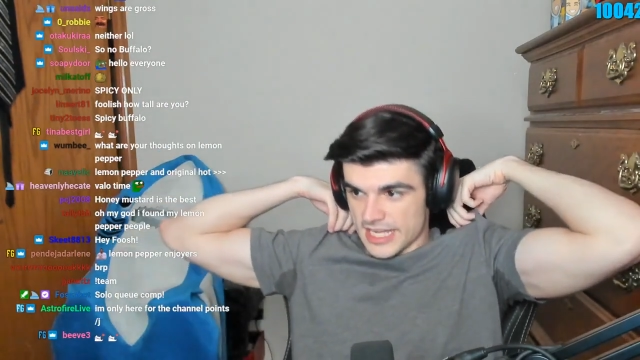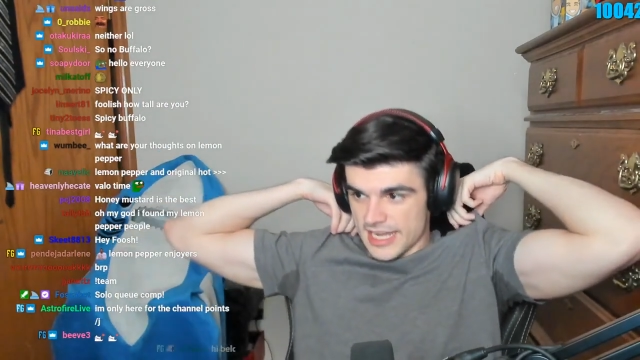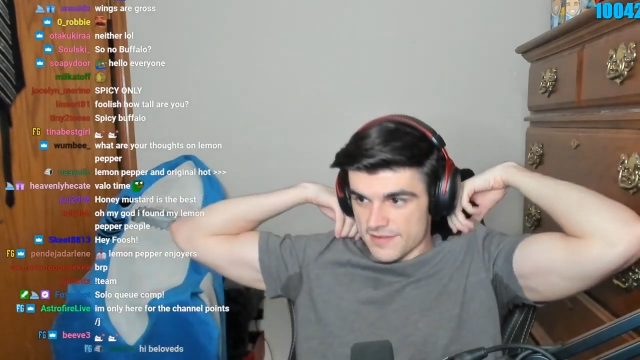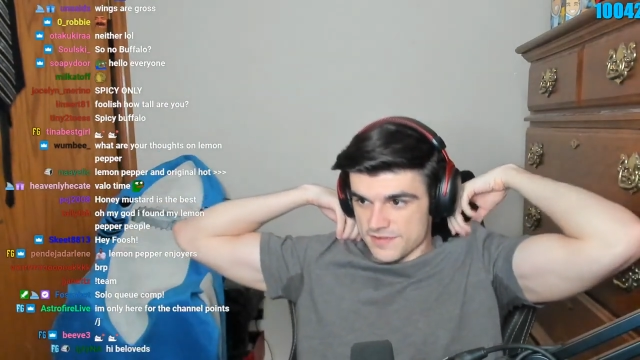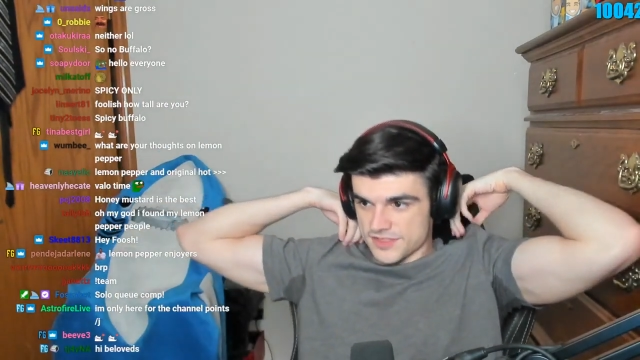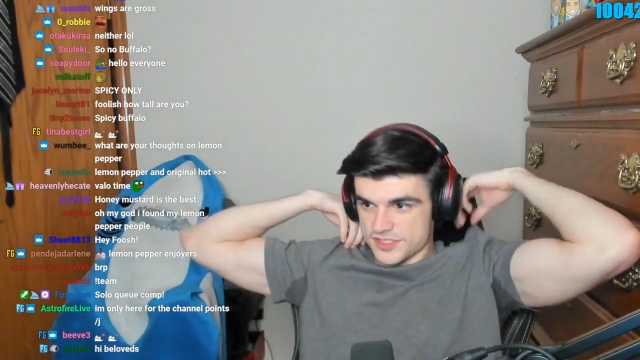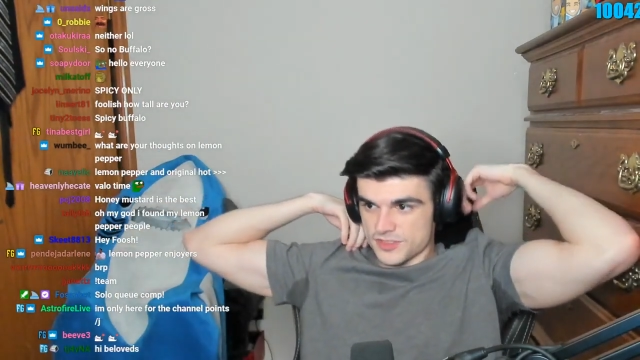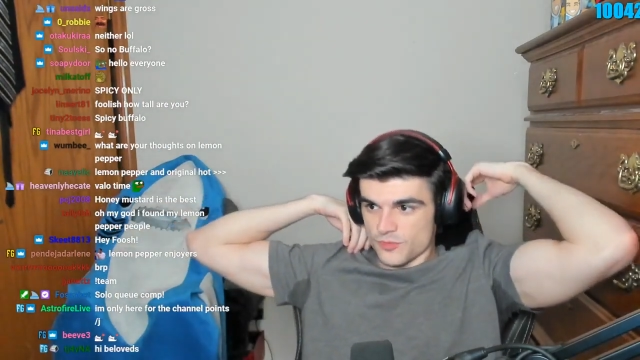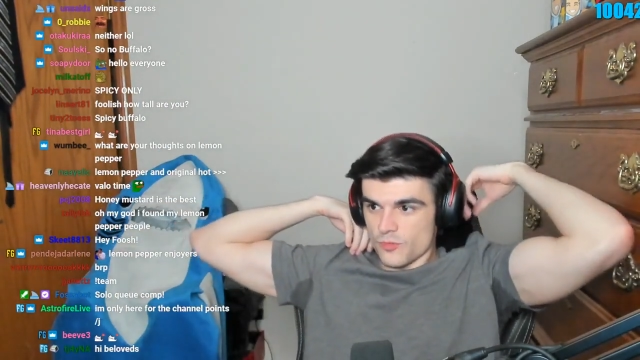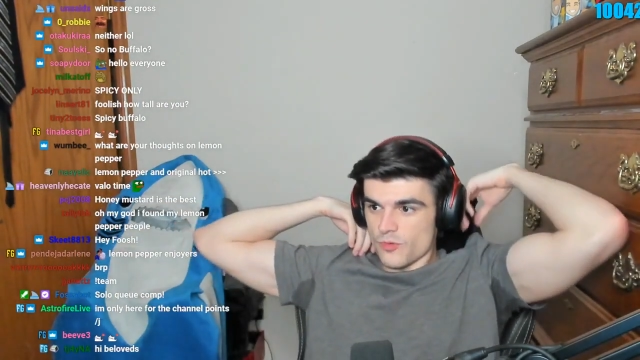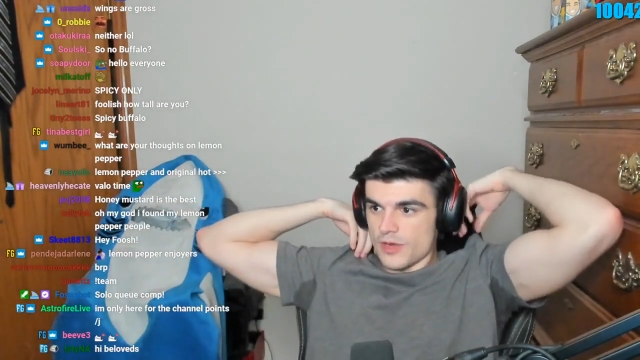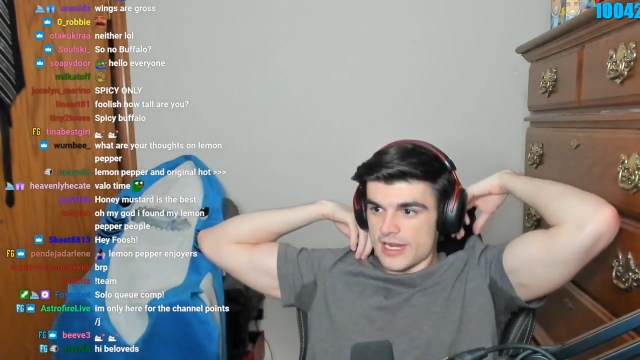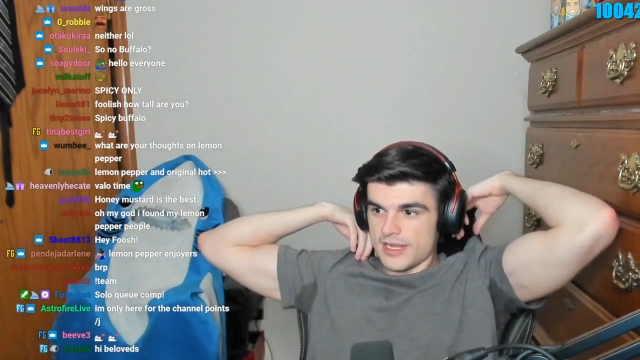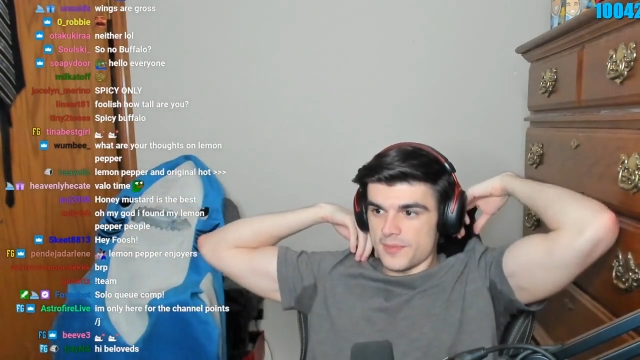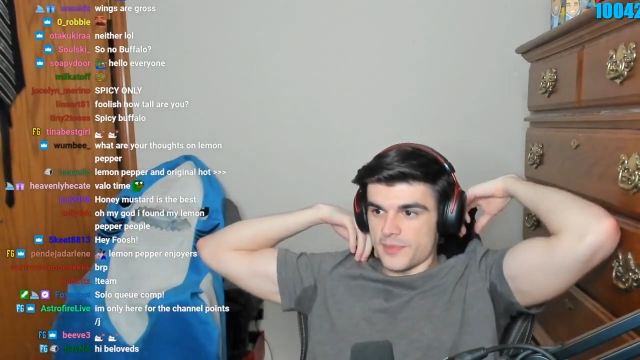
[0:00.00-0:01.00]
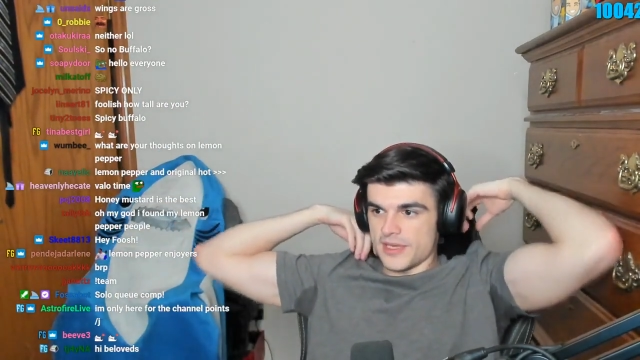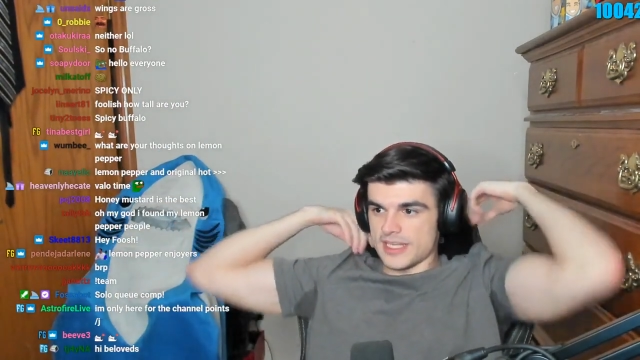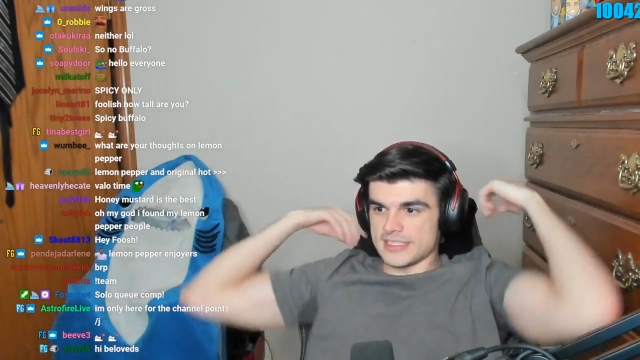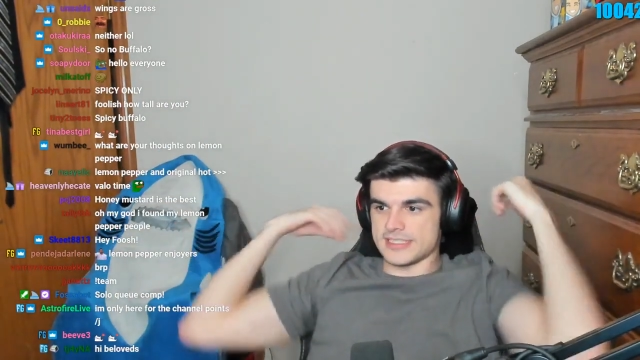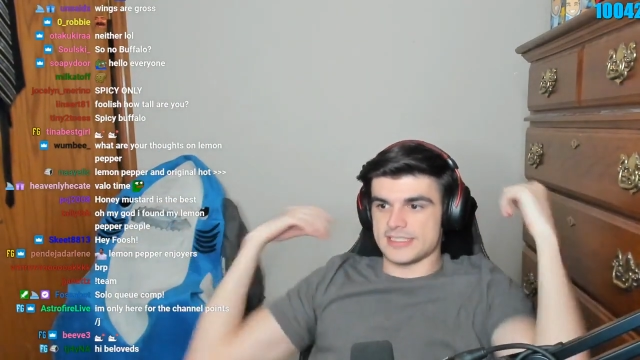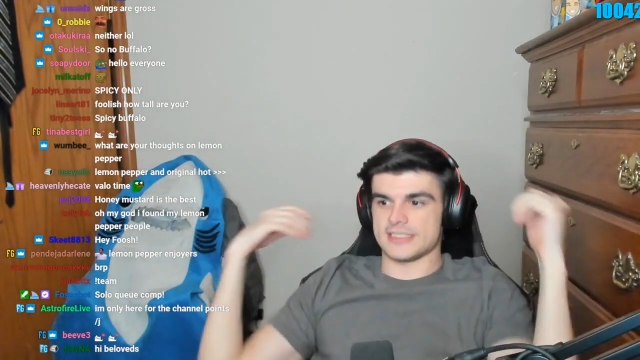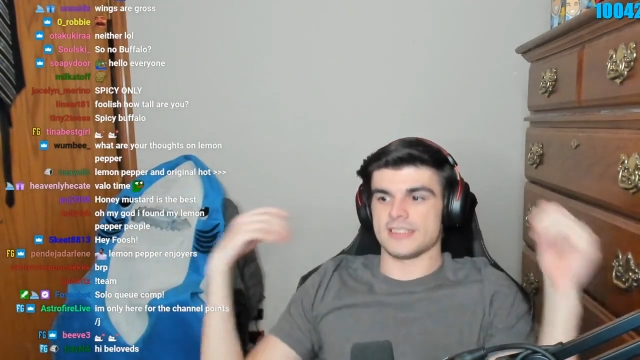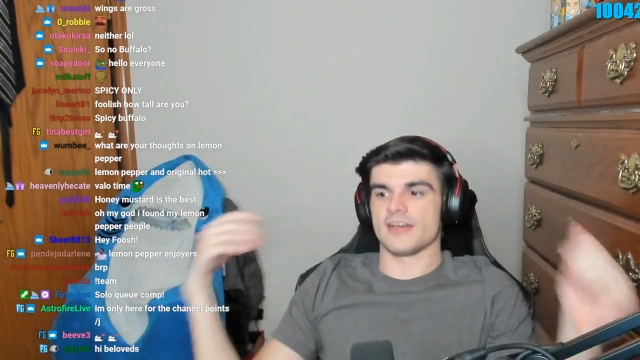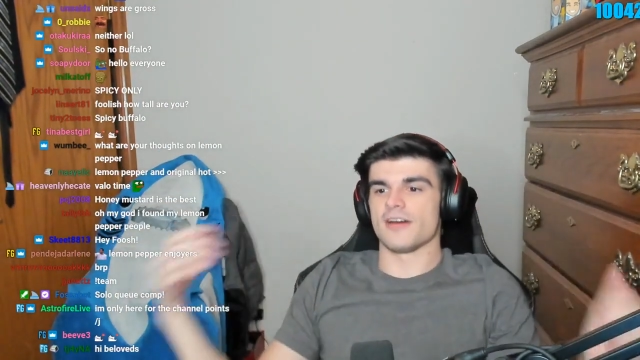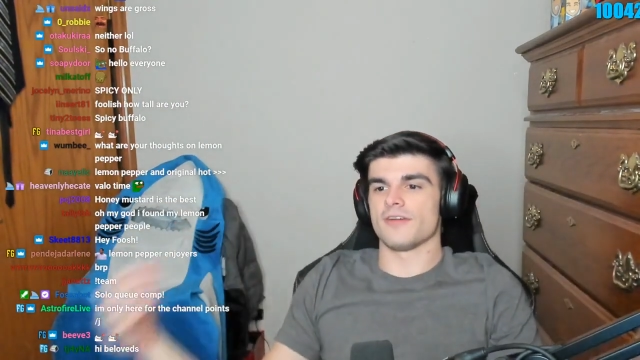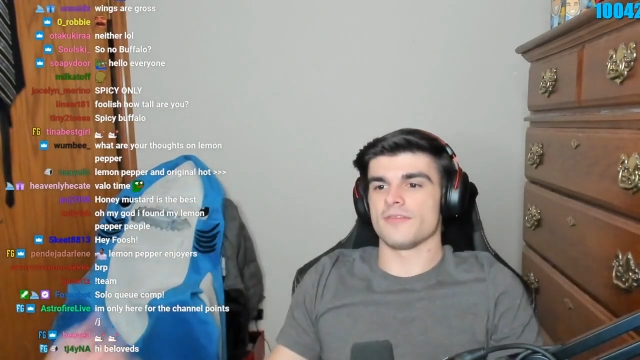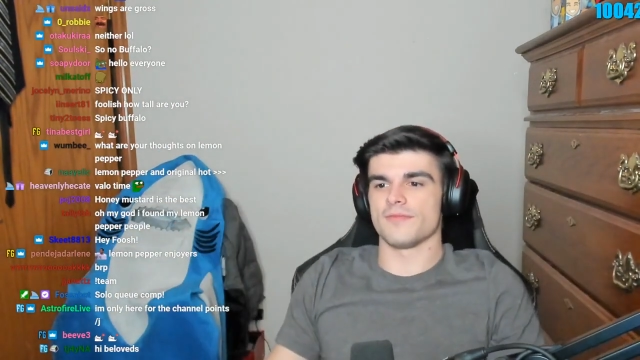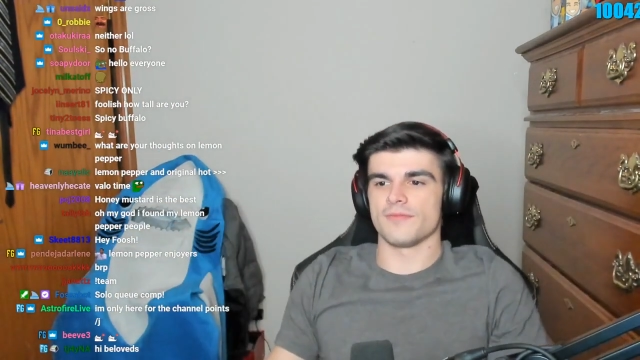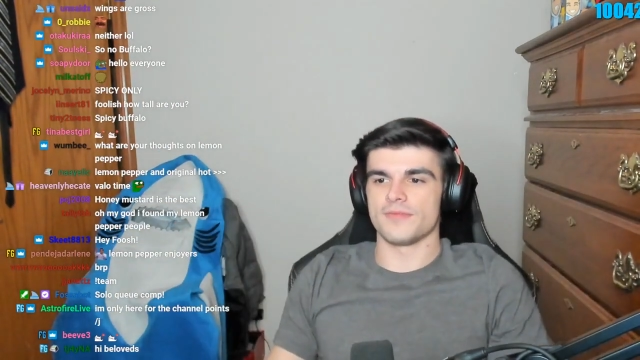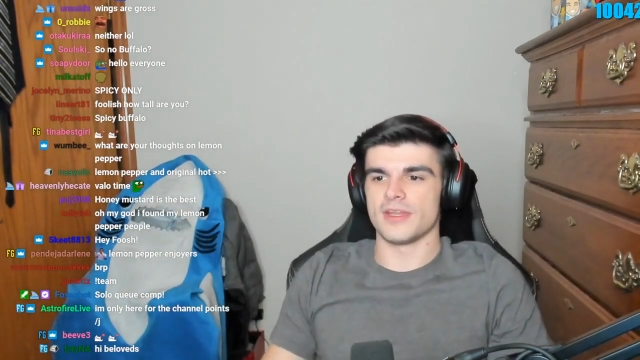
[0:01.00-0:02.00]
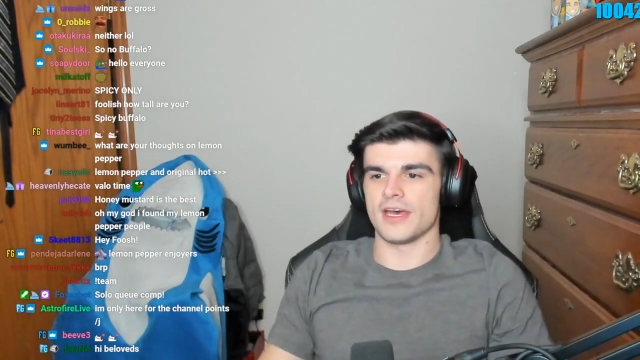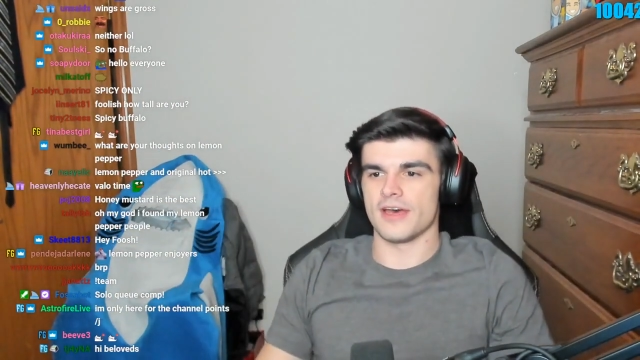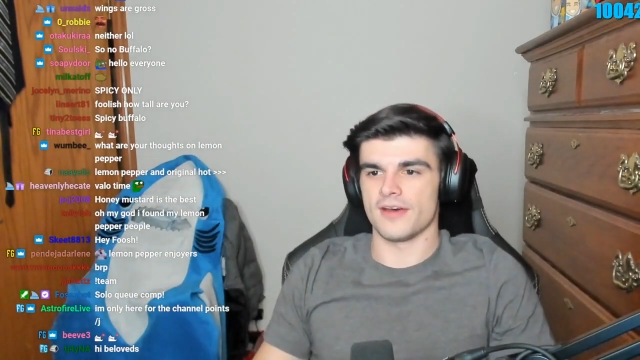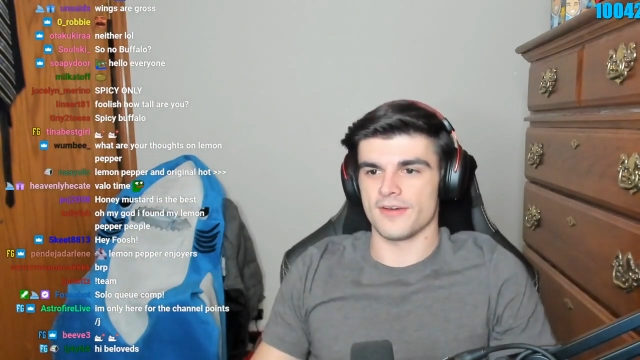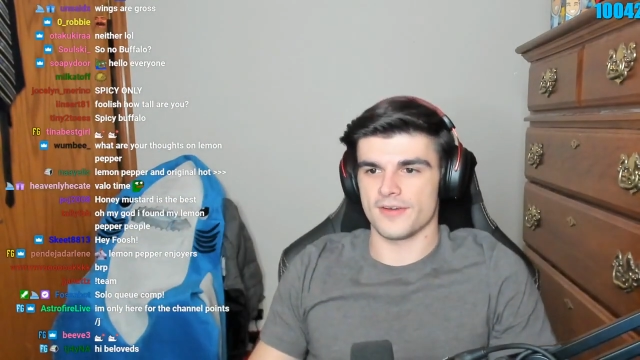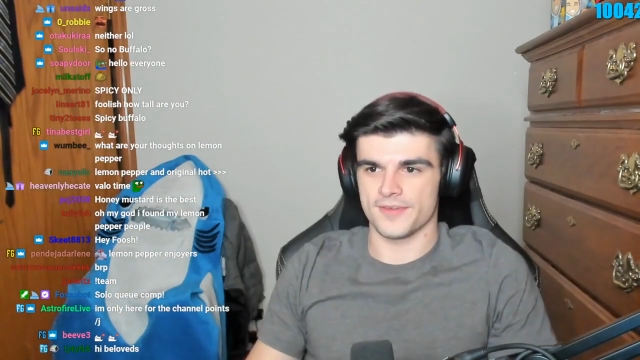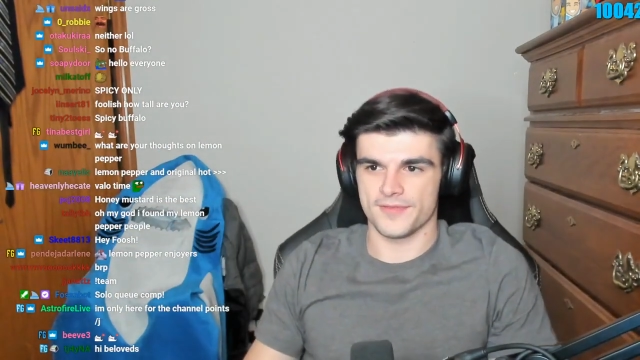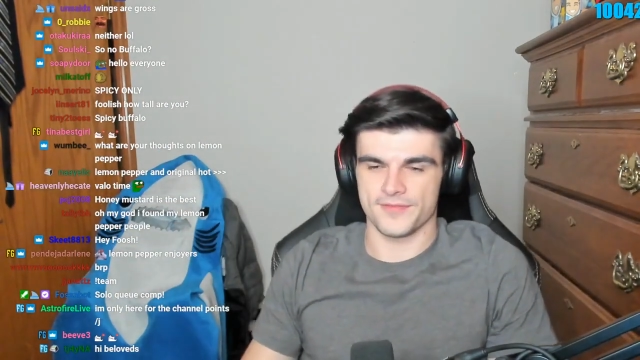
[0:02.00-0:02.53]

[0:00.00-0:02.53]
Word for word: I have sweaty pits. Oh no.